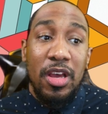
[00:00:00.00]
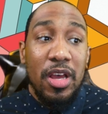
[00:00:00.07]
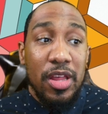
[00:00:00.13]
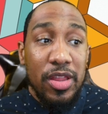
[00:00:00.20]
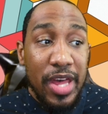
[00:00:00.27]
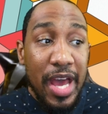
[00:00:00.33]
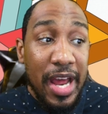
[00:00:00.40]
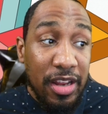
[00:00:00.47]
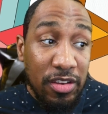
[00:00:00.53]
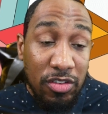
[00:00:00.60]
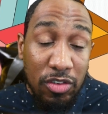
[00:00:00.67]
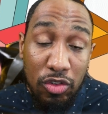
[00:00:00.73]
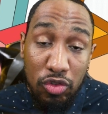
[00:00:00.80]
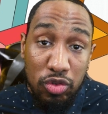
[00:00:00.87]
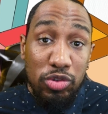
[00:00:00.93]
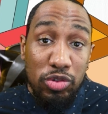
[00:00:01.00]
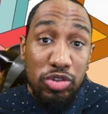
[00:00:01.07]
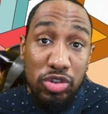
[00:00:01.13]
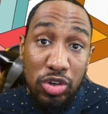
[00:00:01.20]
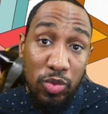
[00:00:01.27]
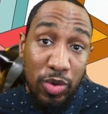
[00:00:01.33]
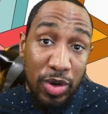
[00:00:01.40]
That is crucial
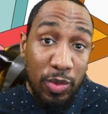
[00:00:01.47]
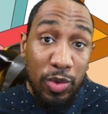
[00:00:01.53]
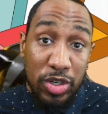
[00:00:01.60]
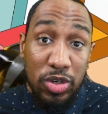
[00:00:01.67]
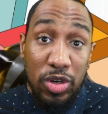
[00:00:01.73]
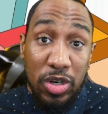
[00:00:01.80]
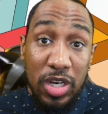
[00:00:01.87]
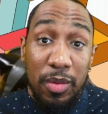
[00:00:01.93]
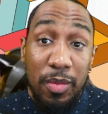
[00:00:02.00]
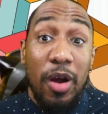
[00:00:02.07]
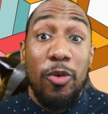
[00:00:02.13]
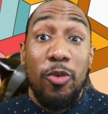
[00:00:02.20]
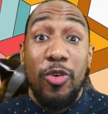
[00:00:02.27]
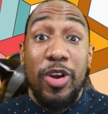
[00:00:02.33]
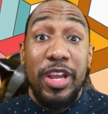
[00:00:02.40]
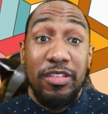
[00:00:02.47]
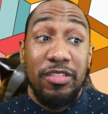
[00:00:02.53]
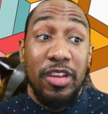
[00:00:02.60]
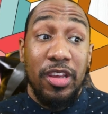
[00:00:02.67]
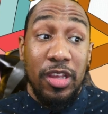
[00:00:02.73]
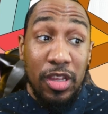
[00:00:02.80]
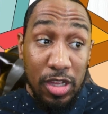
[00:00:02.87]
when we're talking about
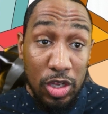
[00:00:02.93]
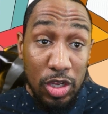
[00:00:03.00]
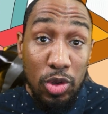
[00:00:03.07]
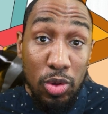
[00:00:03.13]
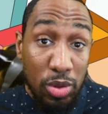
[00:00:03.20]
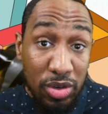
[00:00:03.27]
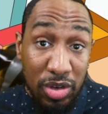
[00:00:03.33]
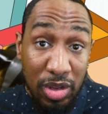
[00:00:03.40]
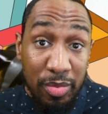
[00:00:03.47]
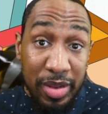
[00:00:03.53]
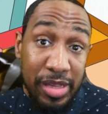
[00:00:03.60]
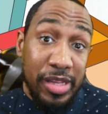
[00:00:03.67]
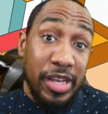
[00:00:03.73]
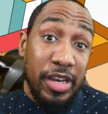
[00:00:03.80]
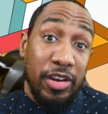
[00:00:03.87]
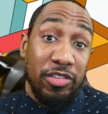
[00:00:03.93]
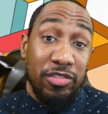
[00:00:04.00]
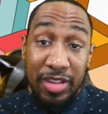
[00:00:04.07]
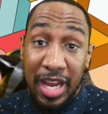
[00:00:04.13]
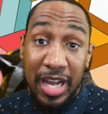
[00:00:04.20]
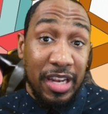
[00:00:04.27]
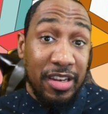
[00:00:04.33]
raising youth to be leaders. They
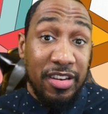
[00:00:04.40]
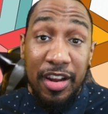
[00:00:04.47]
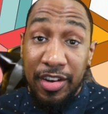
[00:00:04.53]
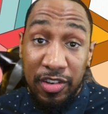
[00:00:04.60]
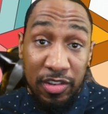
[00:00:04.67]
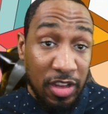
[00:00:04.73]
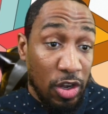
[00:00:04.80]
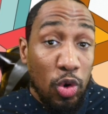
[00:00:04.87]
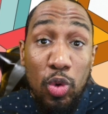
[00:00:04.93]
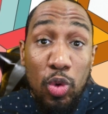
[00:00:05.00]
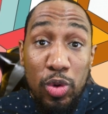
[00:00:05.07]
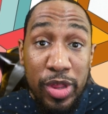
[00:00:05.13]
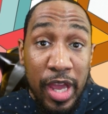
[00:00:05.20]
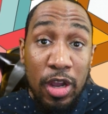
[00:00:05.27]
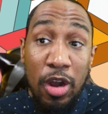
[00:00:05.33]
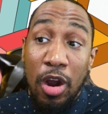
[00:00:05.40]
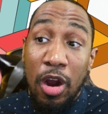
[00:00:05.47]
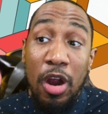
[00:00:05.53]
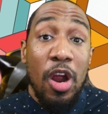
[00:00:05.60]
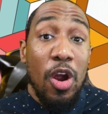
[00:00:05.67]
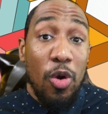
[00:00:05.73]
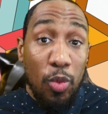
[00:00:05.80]
need to understand who they are,
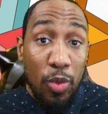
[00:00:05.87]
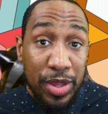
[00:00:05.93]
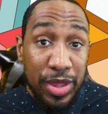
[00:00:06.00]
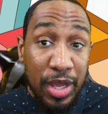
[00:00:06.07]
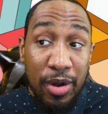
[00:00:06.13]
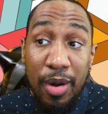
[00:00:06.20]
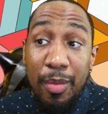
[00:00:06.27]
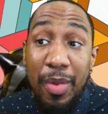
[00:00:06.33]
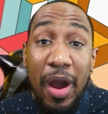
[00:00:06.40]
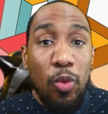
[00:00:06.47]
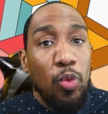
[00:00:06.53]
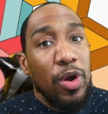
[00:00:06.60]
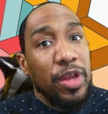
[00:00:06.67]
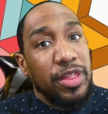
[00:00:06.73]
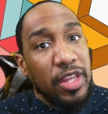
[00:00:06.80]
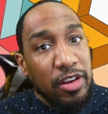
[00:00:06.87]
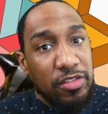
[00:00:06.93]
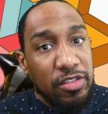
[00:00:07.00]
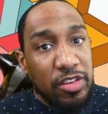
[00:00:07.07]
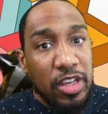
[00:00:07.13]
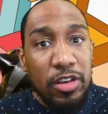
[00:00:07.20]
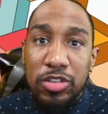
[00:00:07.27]
what they're about, what their
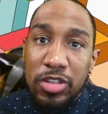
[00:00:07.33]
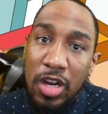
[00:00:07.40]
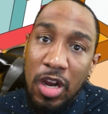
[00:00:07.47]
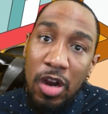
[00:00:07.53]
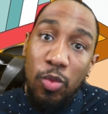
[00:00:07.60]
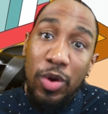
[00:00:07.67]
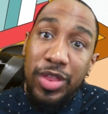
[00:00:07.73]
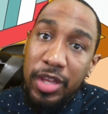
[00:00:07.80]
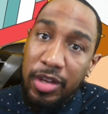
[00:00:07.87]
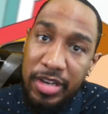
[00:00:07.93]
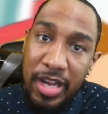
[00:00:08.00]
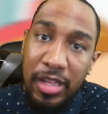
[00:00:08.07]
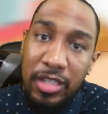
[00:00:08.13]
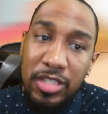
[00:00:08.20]
skills are, what their talents